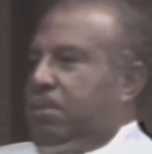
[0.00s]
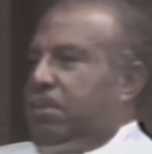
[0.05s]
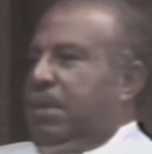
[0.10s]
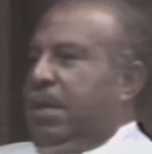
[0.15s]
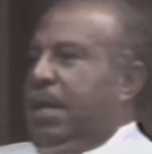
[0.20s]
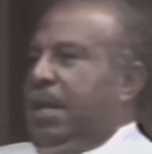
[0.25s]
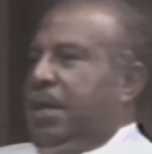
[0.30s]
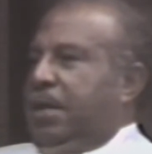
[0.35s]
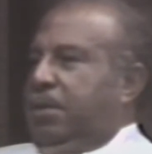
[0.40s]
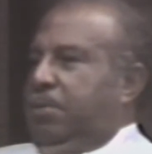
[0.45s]

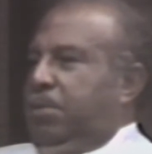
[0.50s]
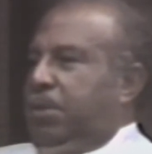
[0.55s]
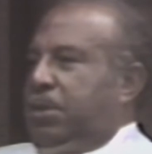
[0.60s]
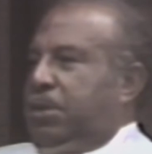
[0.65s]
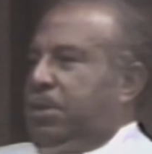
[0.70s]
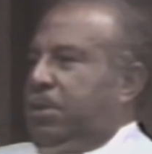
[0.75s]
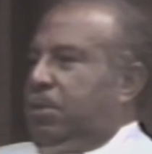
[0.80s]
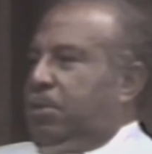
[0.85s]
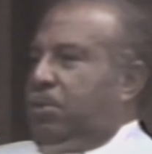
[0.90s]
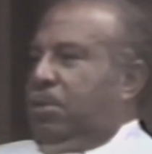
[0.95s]
blacks
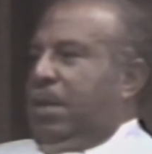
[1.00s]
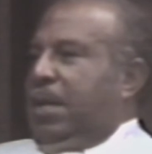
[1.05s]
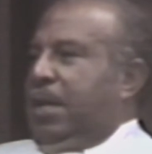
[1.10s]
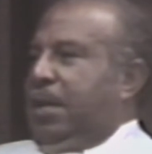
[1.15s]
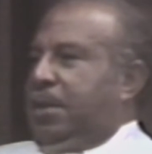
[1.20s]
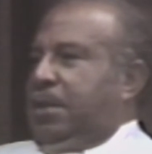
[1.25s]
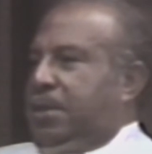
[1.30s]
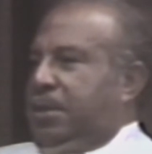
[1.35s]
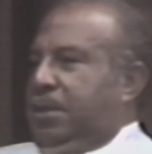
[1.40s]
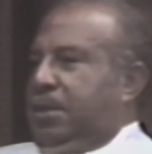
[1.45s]
but to the
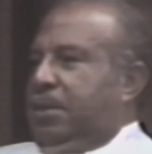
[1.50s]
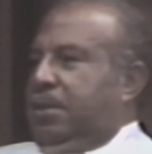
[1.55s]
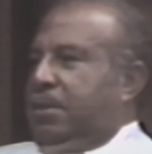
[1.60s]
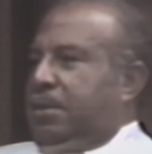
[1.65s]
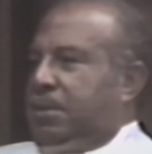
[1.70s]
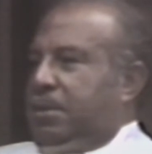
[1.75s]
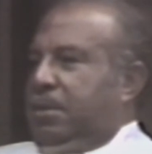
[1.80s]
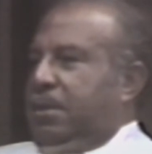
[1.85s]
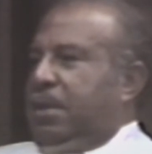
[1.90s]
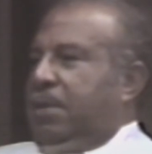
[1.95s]
whites
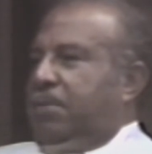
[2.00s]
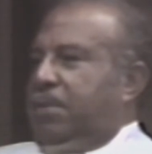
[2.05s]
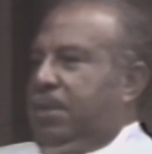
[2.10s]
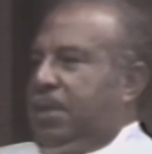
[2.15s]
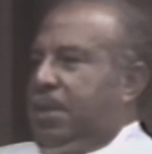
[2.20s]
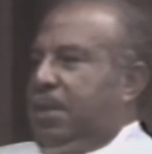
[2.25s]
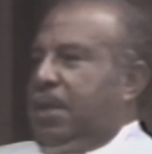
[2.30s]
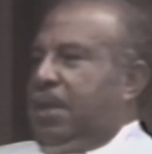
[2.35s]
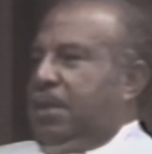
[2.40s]
living in.